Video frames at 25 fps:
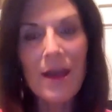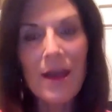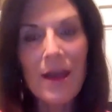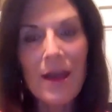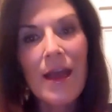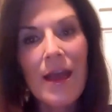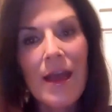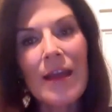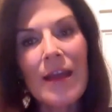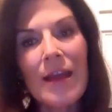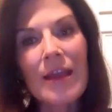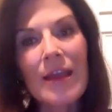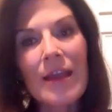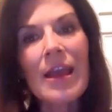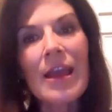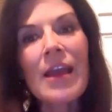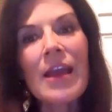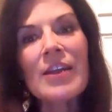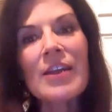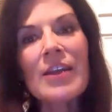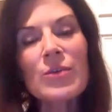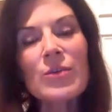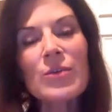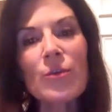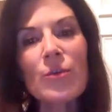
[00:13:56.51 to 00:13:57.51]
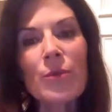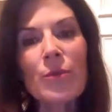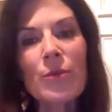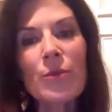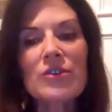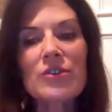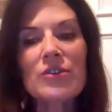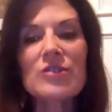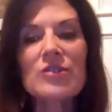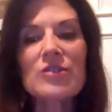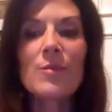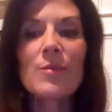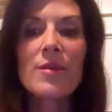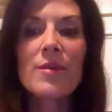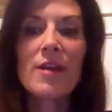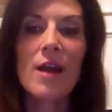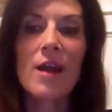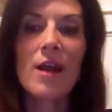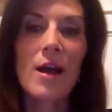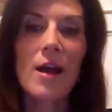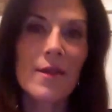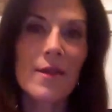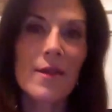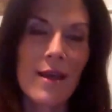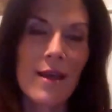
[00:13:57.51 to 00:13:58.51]
and engage with the person
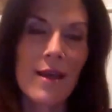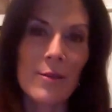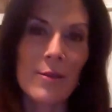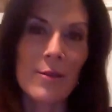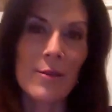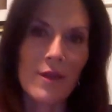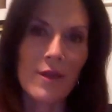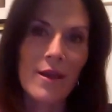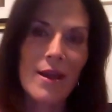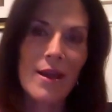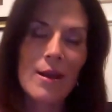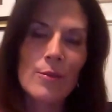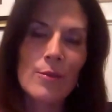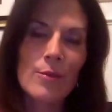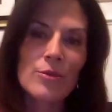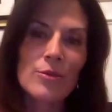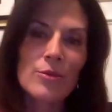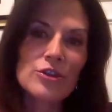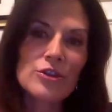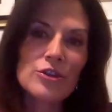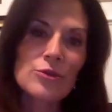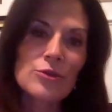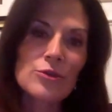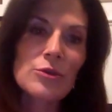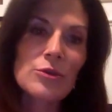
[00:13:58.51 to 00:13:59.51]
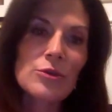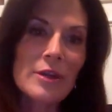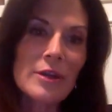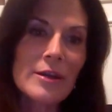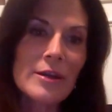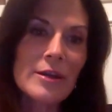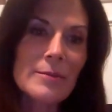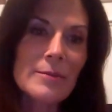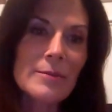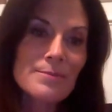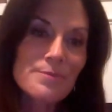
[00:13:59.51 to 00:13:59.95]
beyond the camera. The camera is truly